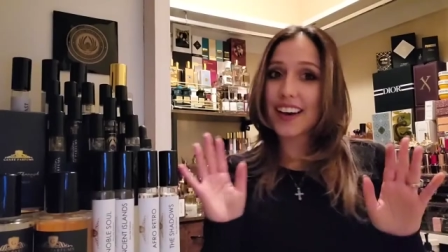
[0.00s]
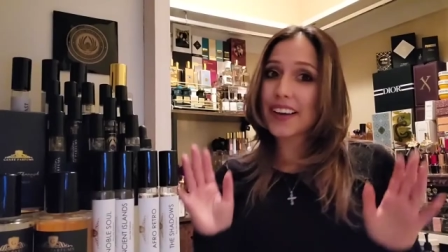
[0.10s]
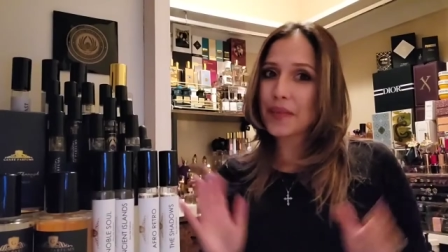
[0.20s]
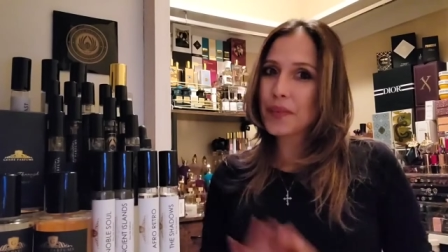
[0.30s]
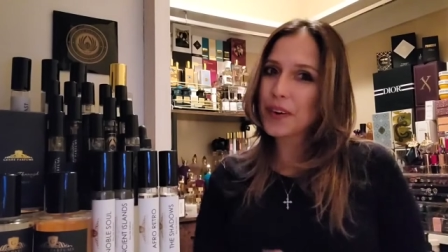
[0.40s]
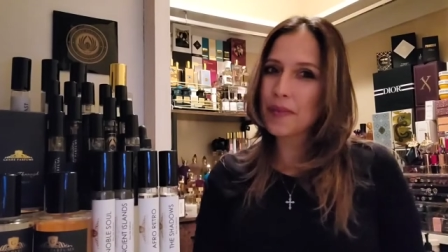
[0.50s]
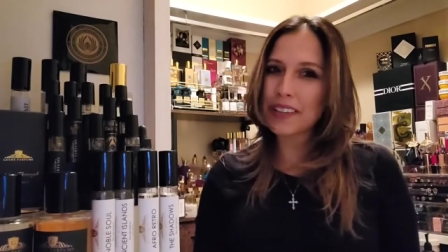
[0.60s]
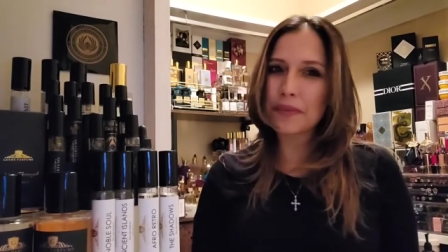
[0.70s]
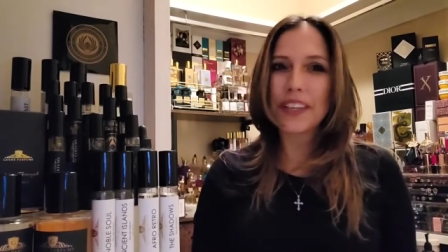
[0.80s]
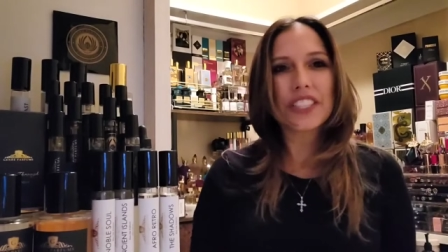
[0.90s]
Hi, welcome back
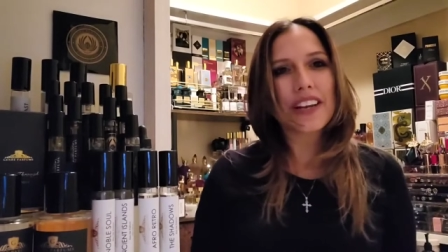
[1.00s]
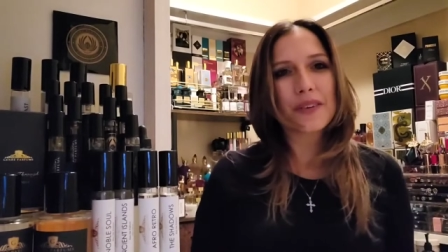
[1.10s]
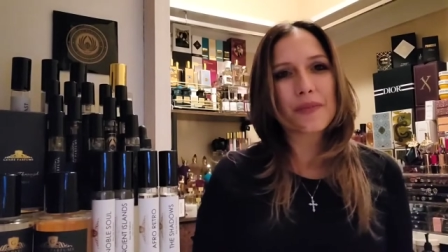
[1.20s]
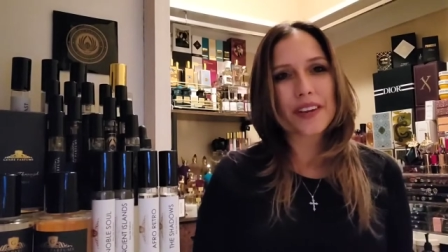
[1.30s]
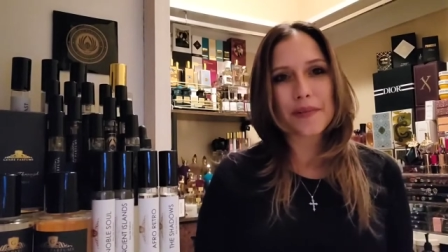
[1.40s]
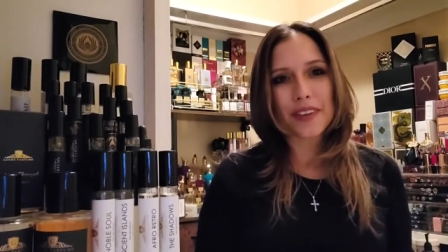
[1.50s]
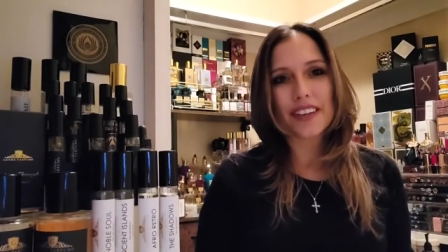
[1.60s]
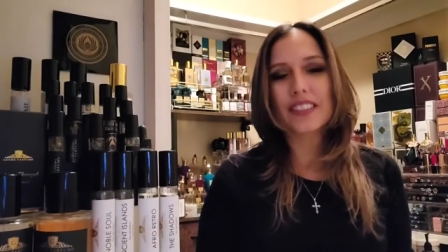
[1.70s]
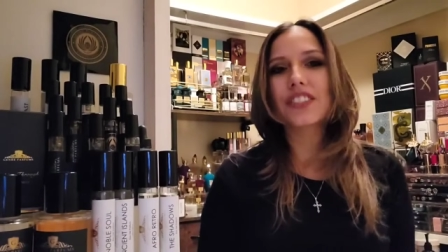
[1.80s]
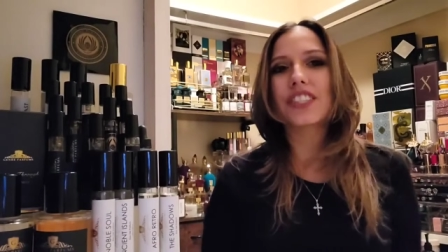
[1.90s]
to my channel. My name
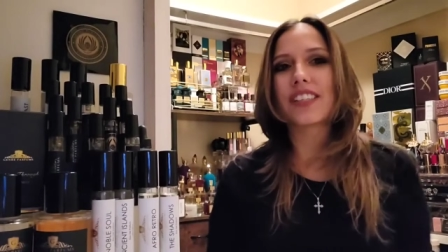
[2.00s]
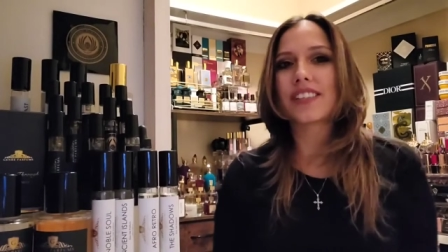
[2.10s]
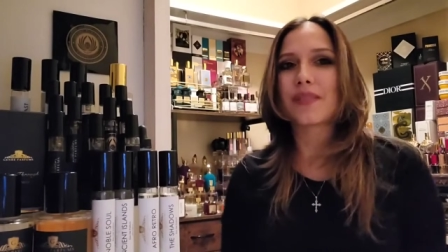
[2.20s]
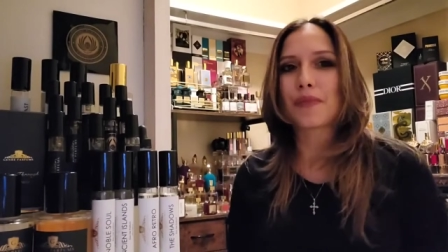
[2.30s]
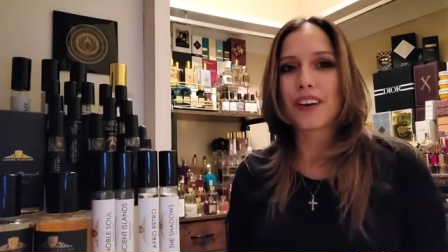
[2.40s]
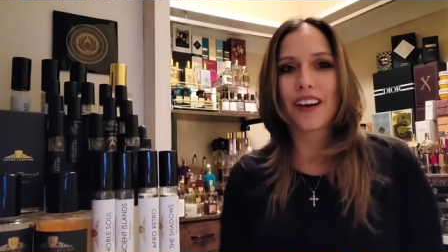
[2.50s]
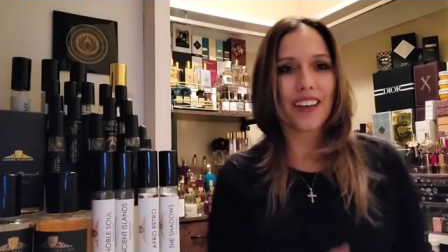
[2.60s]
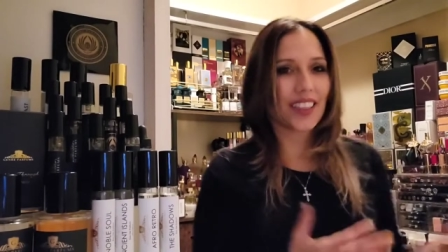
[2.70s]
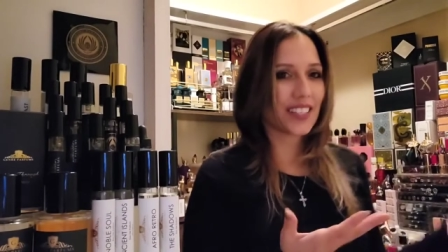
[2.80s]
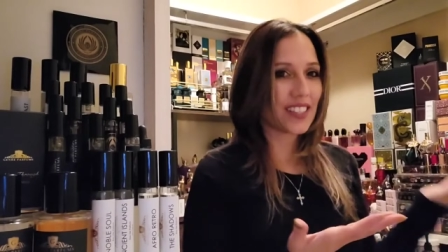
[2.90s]
is Janelle Zamora
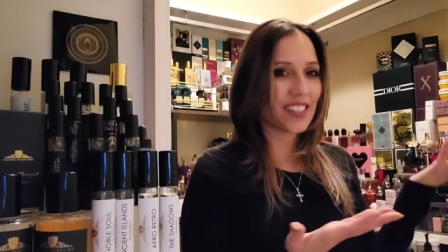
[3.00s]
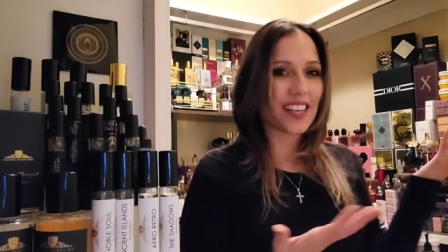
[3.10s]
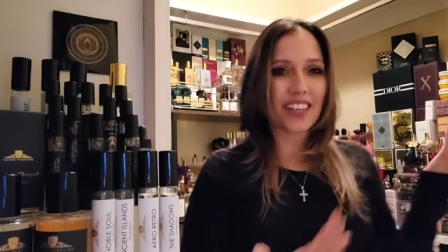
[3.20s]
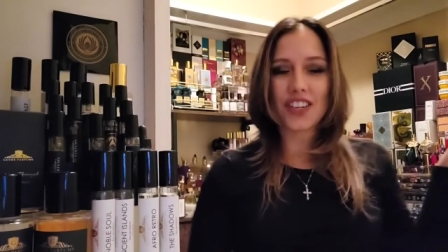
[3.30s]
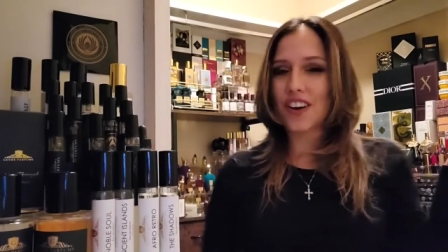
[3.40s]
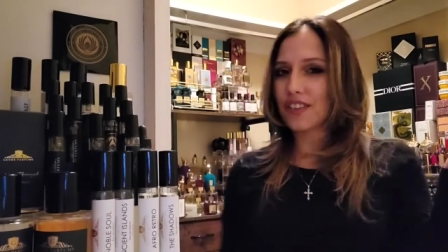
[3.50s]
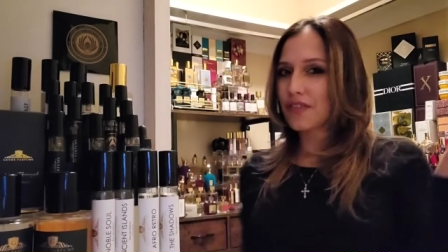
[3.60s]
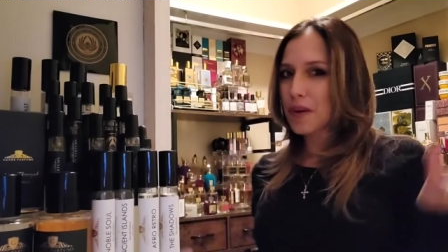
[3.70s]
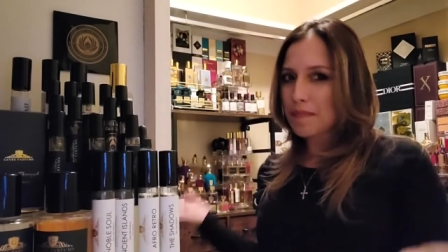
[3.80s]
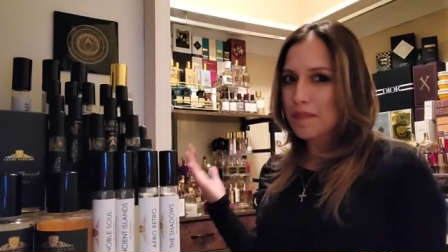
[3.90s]
and this is Scent Talk
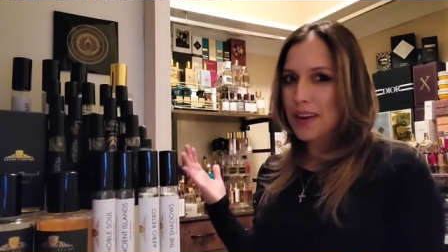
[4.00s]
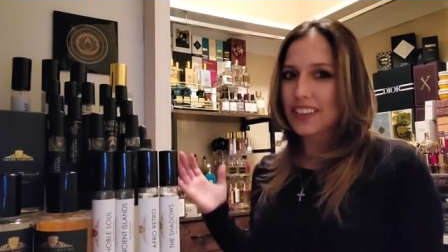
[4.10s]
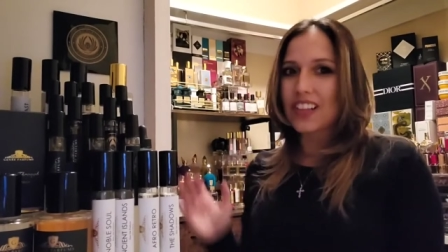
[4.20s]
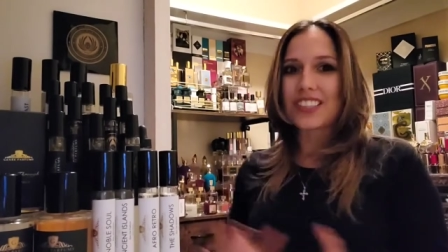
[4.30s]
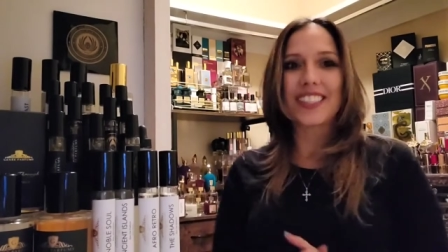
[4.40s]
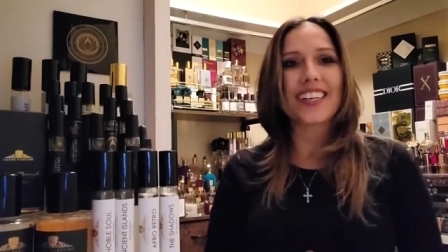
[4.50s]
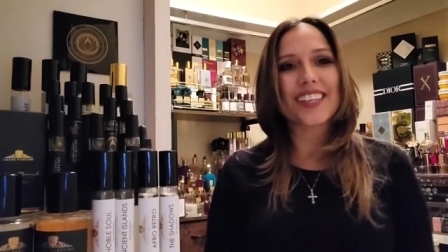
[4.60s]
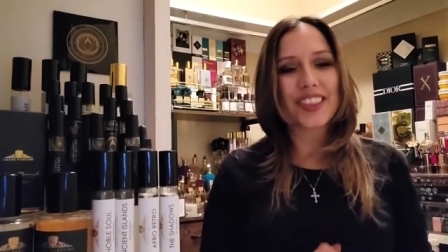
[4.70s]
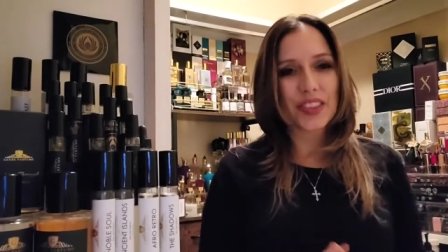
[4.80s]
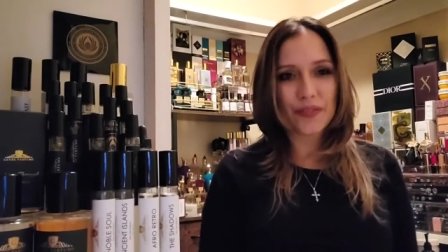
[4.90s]
from my closet,
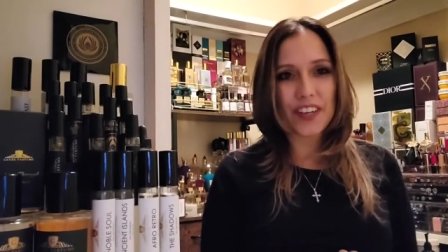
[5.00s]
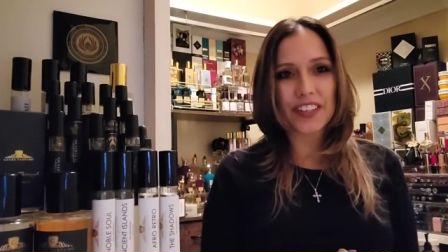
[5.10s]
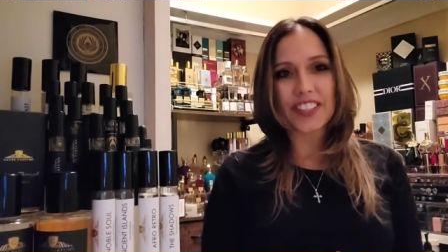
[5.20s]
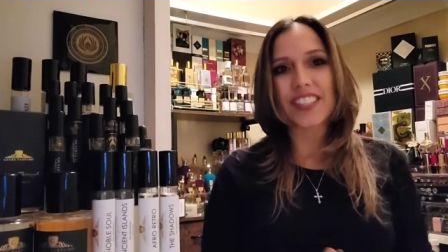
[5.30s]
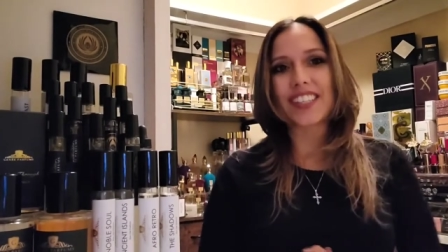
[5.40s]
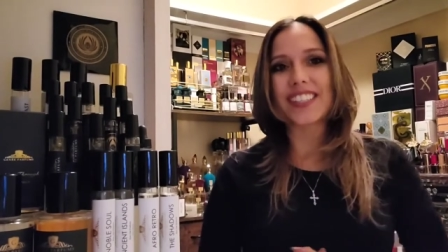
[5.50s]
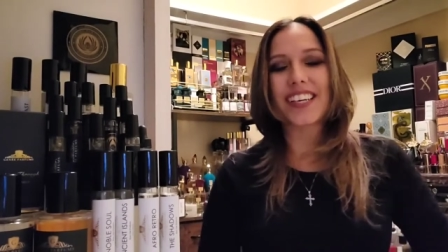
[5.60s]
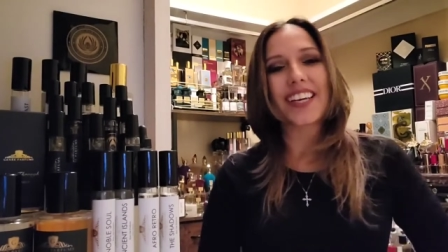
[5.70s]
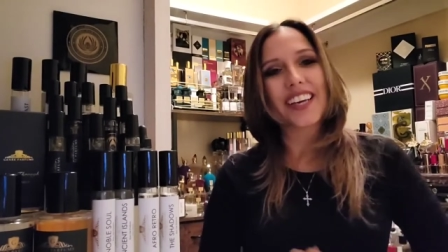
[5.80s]
the fragrance closet.